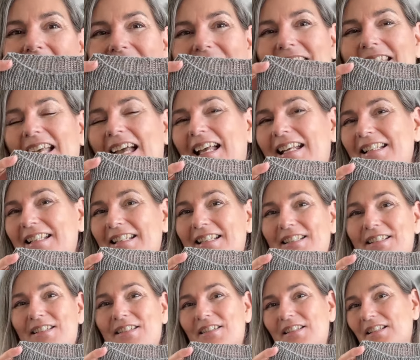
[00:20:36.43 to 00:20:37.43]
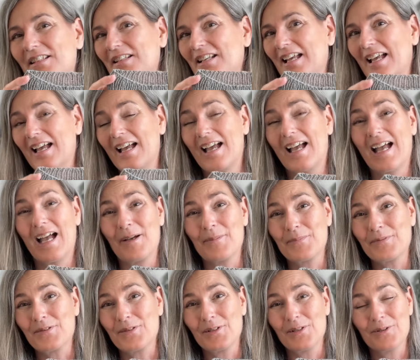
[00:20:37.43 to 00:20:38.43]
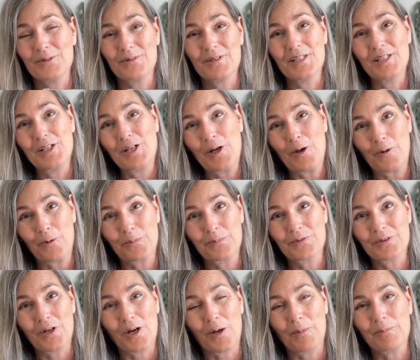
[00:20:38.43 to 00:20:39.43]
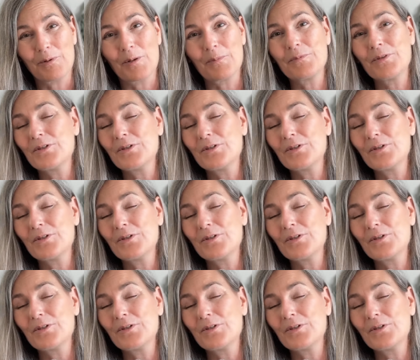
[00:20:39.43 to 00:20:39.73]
that is absolutely no problem.